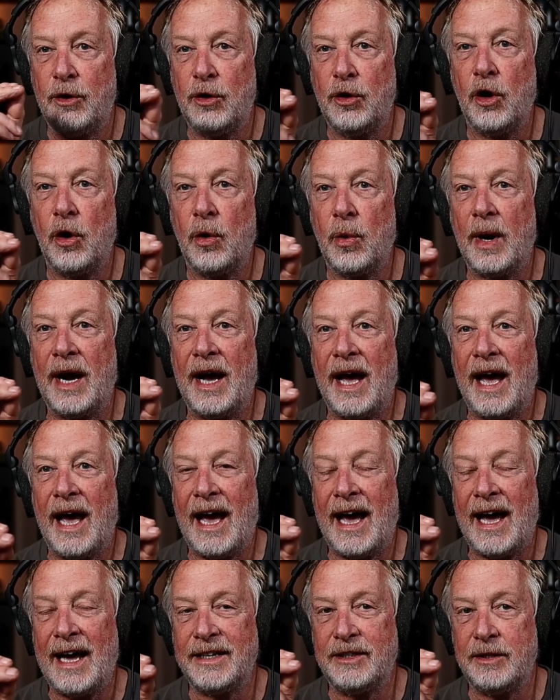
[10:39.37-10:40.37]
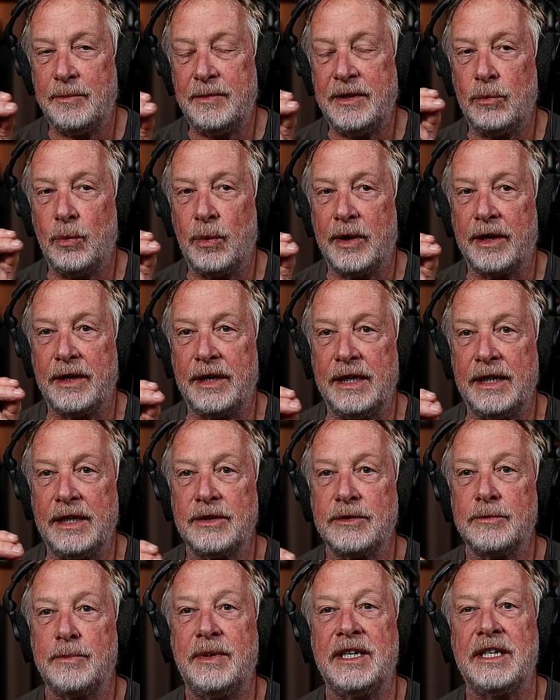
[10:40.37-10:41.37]
Noah had to be where he
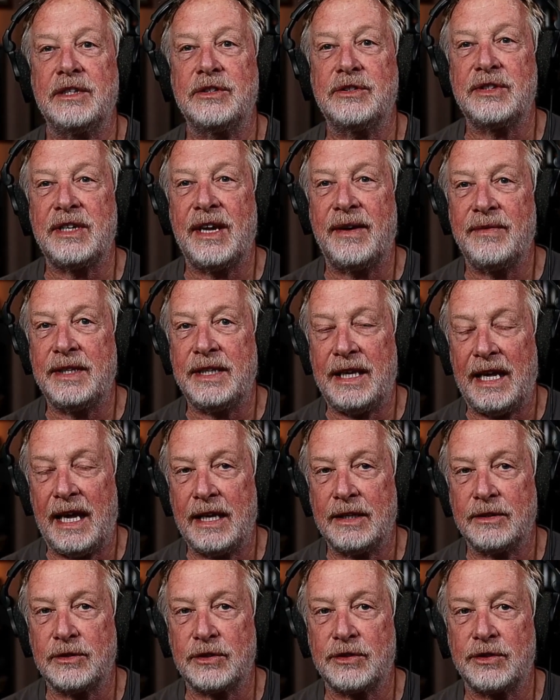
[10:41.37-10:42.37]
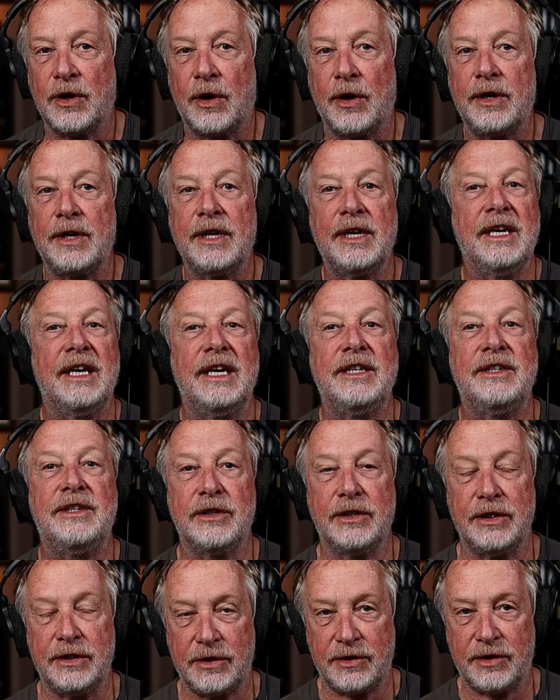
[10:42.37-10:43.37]
is because seven can't start
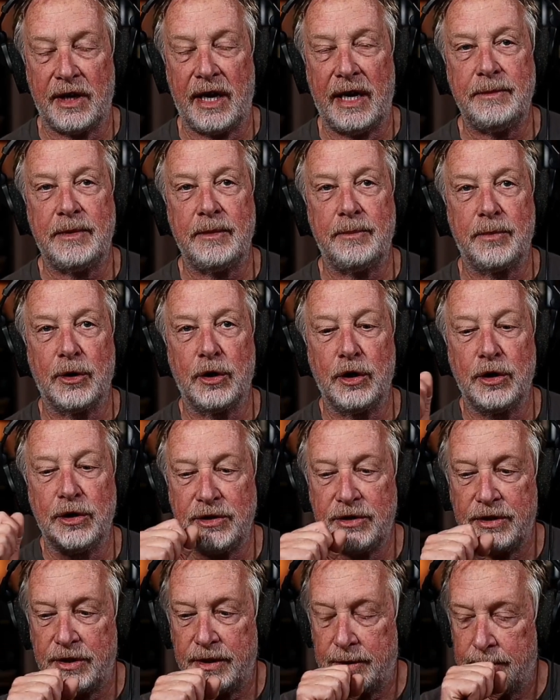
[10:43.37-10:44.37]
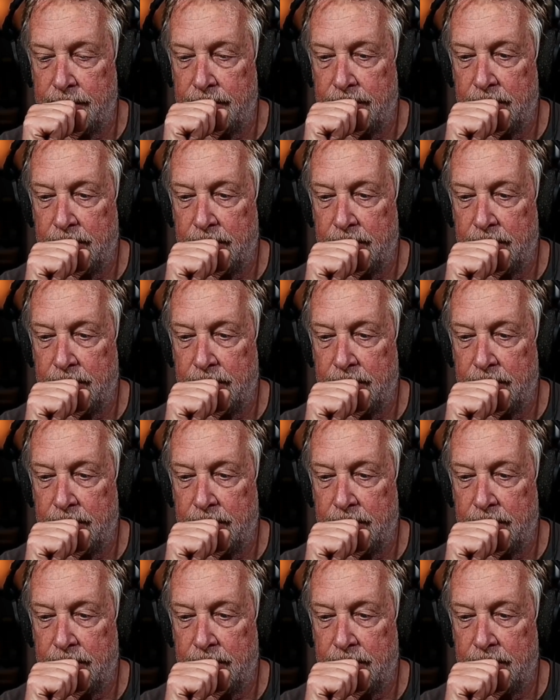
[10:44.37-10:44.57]
until it's time to purge.